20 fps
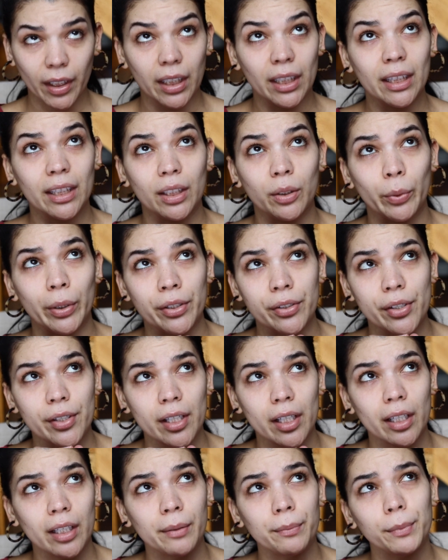in the
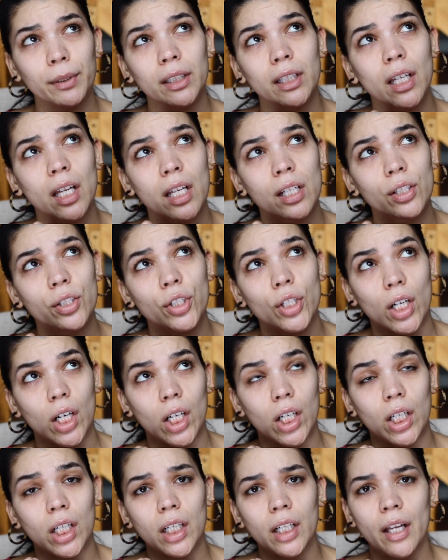wintertime,
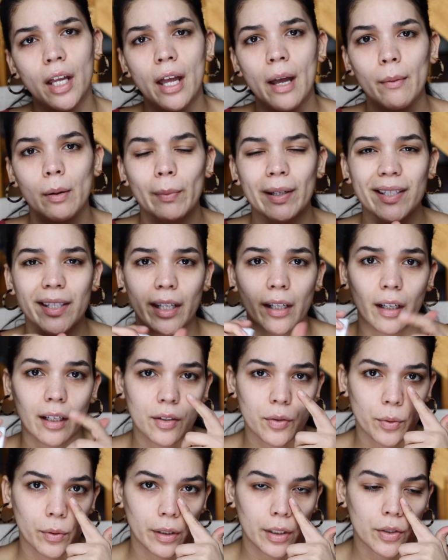duh, but my skin
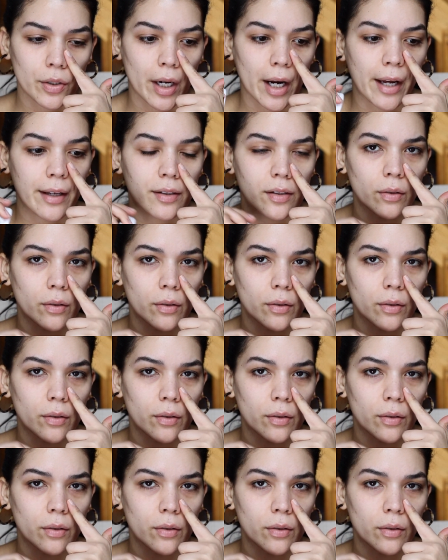gets really dry.